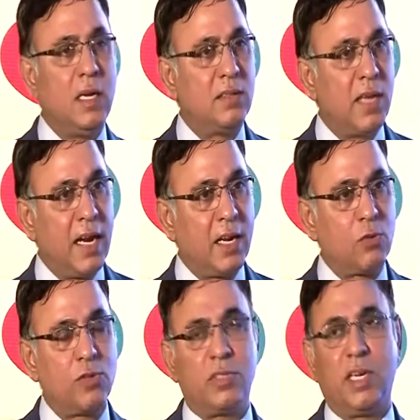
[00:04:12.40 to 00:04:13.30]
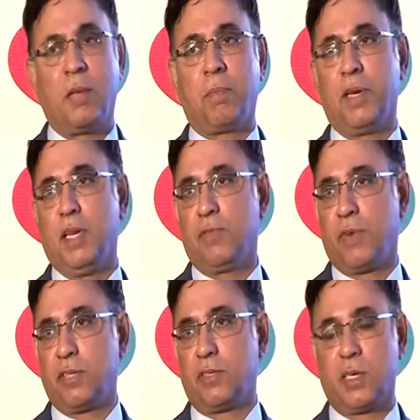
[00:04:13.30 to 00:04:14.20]
decided to set up an
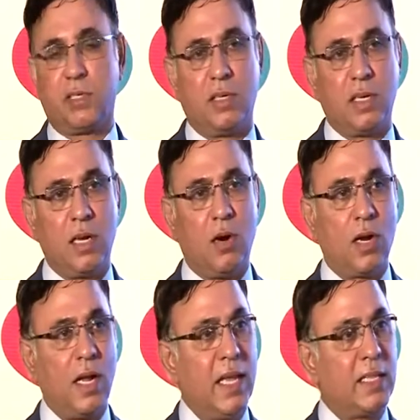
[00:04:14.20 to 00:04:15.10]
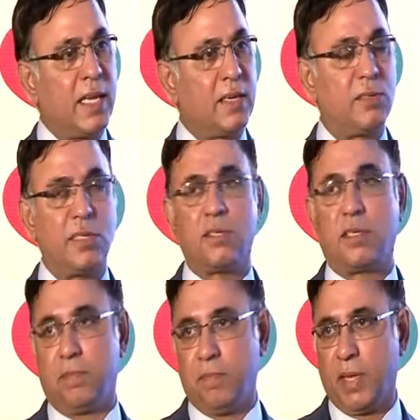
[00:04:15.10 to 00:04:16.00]
infrastructure or a healthcare
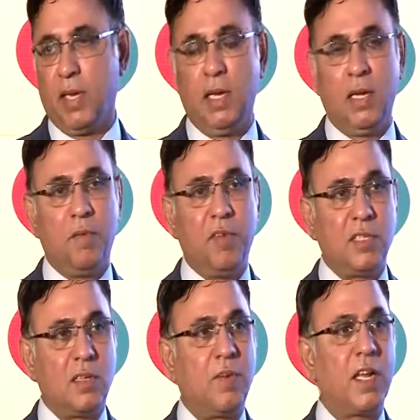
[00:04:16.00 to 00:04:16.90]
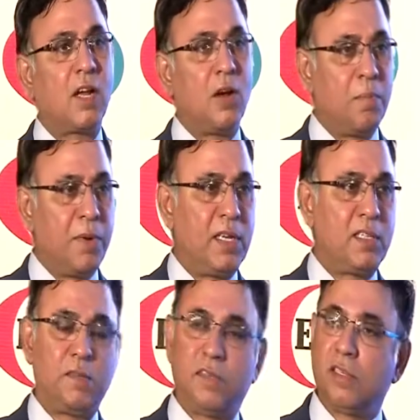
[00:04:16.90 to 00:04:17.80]
system, which is a very
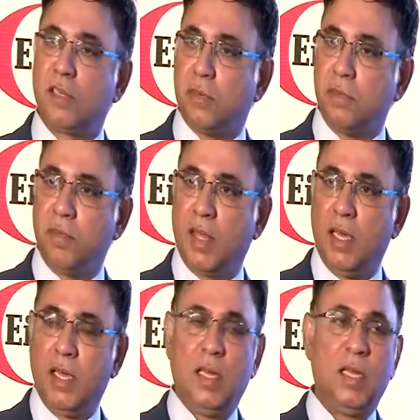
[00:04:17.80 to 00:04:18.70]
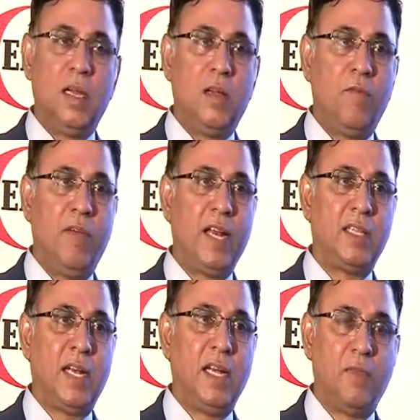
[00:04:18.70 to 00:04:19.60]
comprehensive system, where
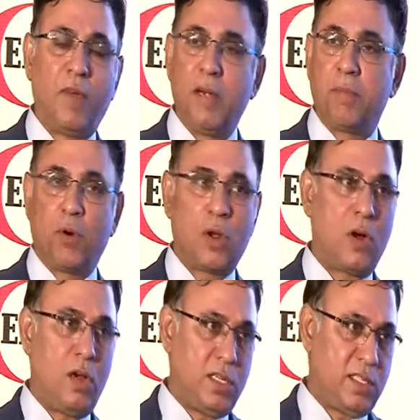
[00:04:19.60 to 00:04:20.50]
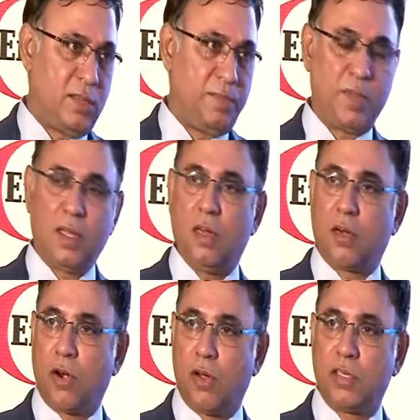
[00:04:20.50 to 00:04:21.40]
they define protocols
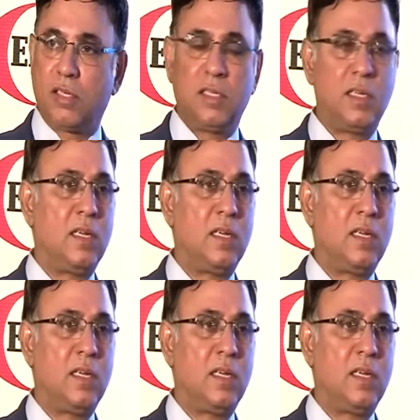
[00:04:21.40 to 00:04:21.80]
across